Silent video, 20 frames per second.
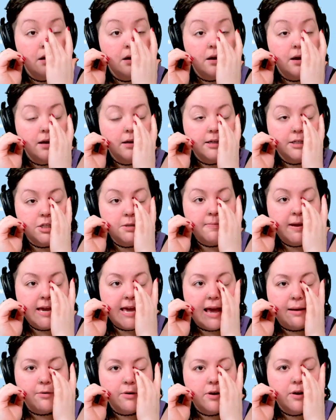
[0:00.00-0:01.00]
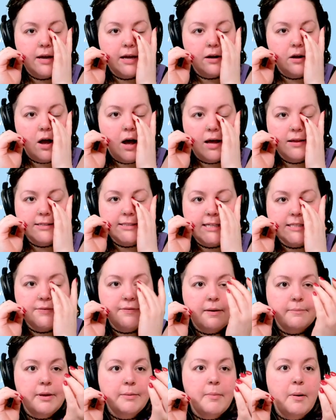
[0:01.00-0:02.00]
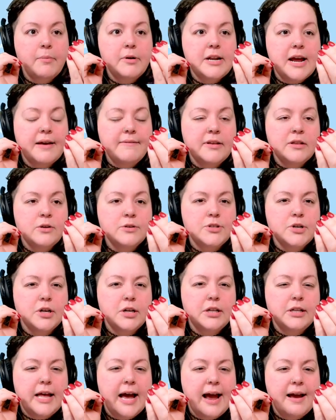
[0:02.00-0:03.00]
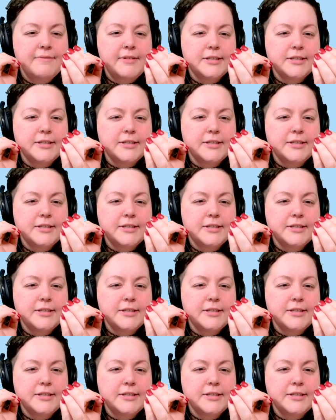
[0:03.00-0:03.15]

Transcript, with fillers: A glitch in my game where you get a call that says a family member died and they're still alive.